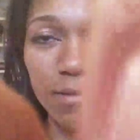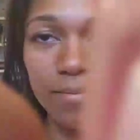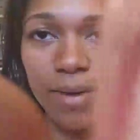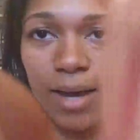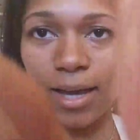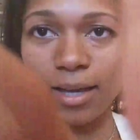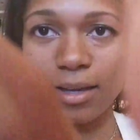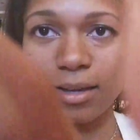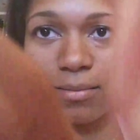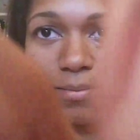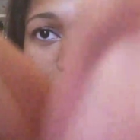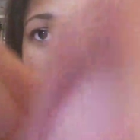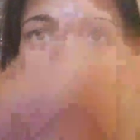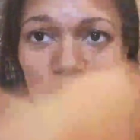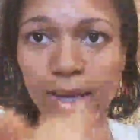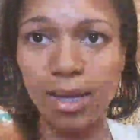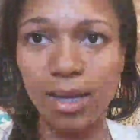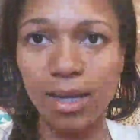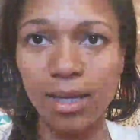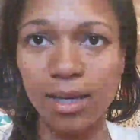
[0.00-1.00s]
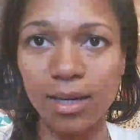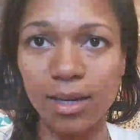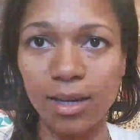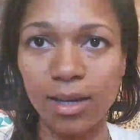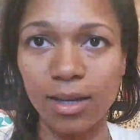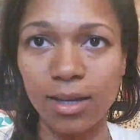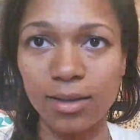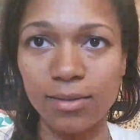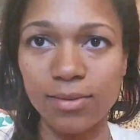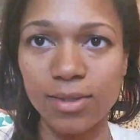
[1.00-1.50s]
a backup plan,
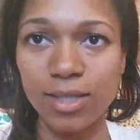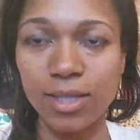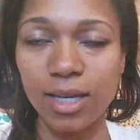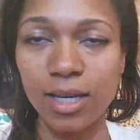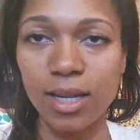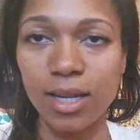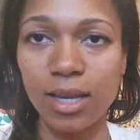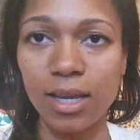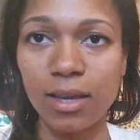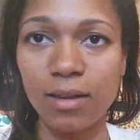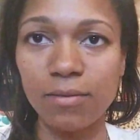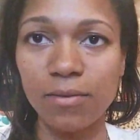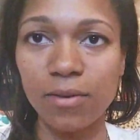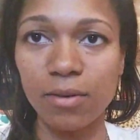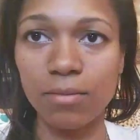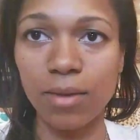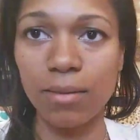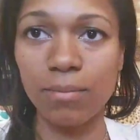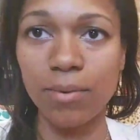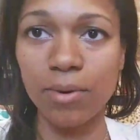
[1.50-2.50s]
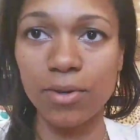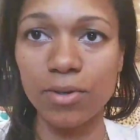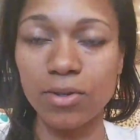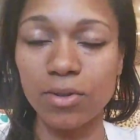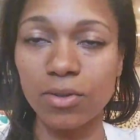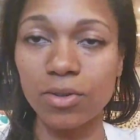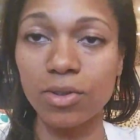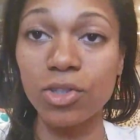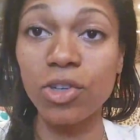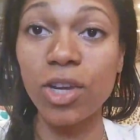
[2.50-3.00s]
studying for my
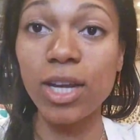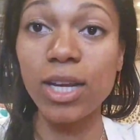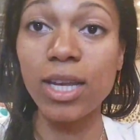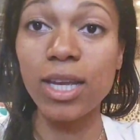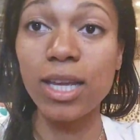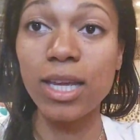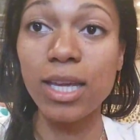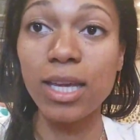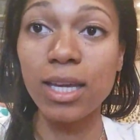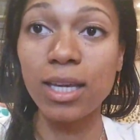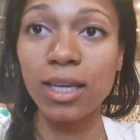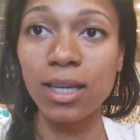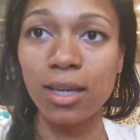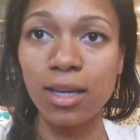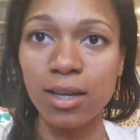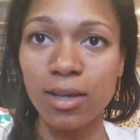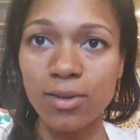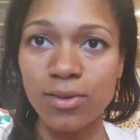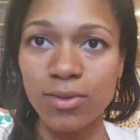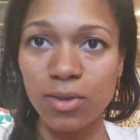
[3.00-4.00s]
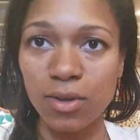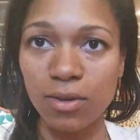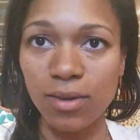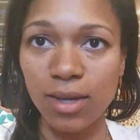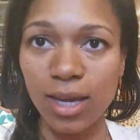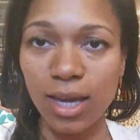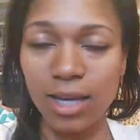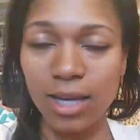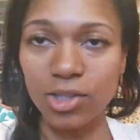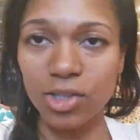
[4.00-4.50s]
personal training
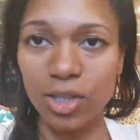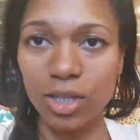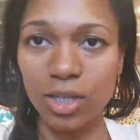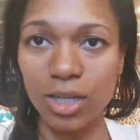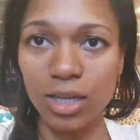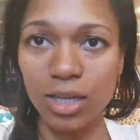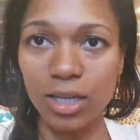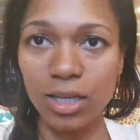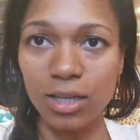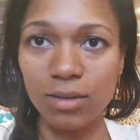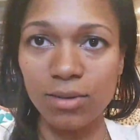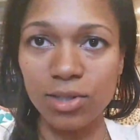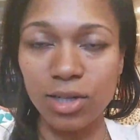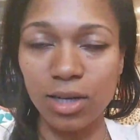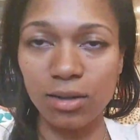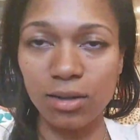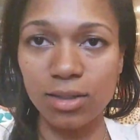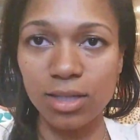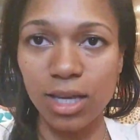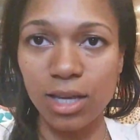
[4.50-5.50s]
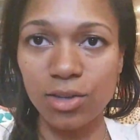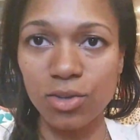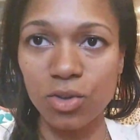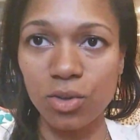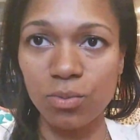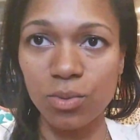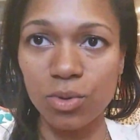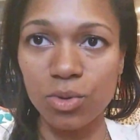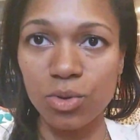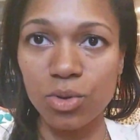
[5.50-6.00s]
certification, which I will take
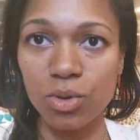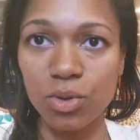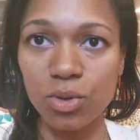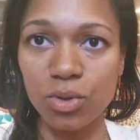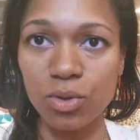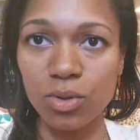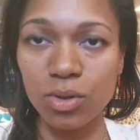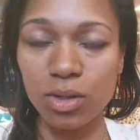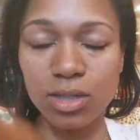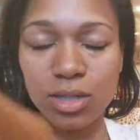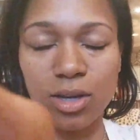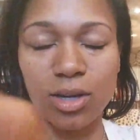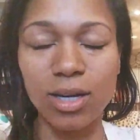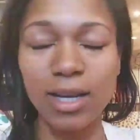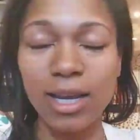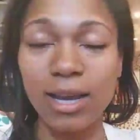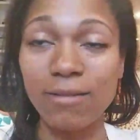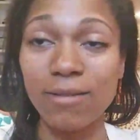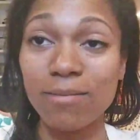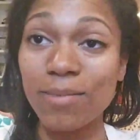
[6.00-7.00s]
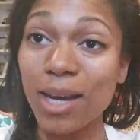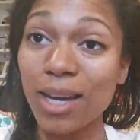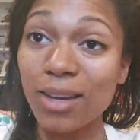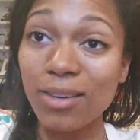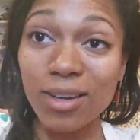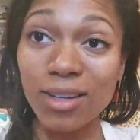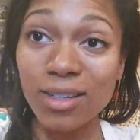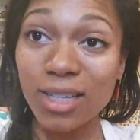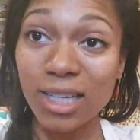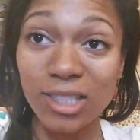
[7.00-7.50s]
super soon because I already have a
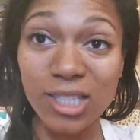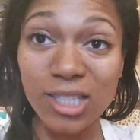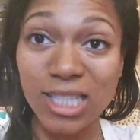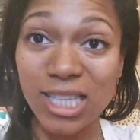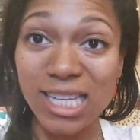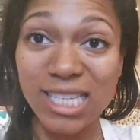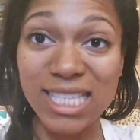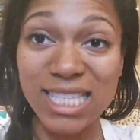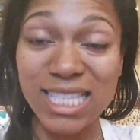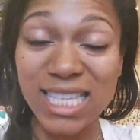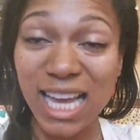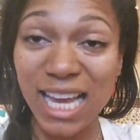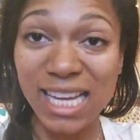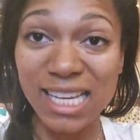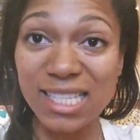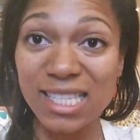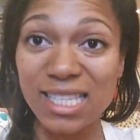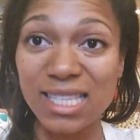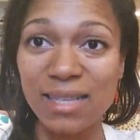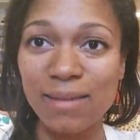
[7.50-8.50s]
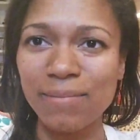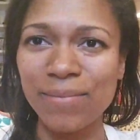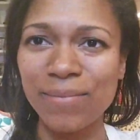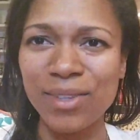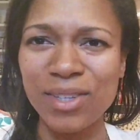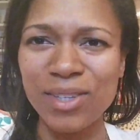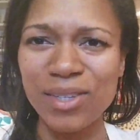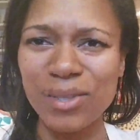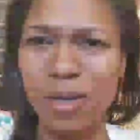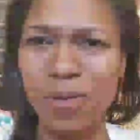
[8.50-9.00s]
background in exercise science.
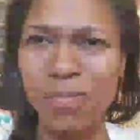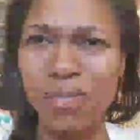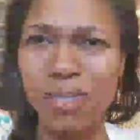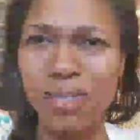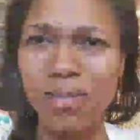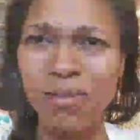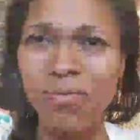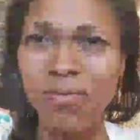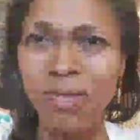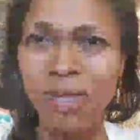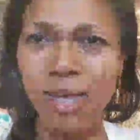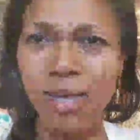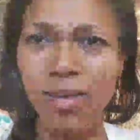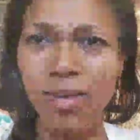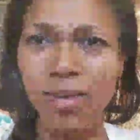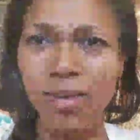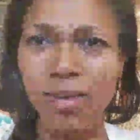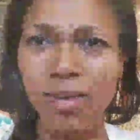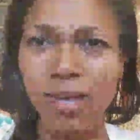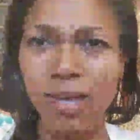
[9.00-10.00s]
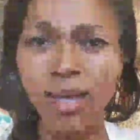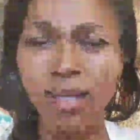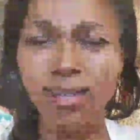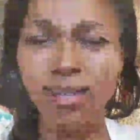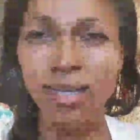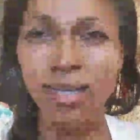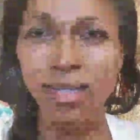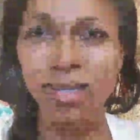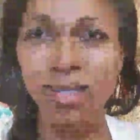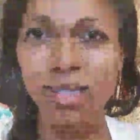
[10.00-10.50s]
So I'm just going to fly through that,
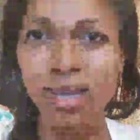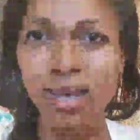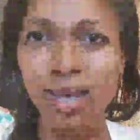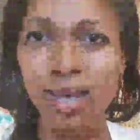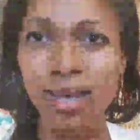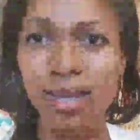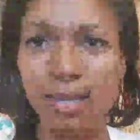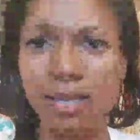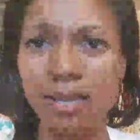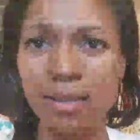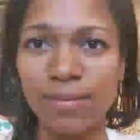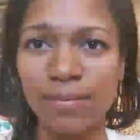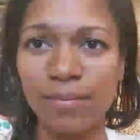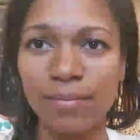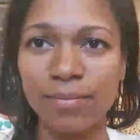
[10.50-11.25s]
take the test.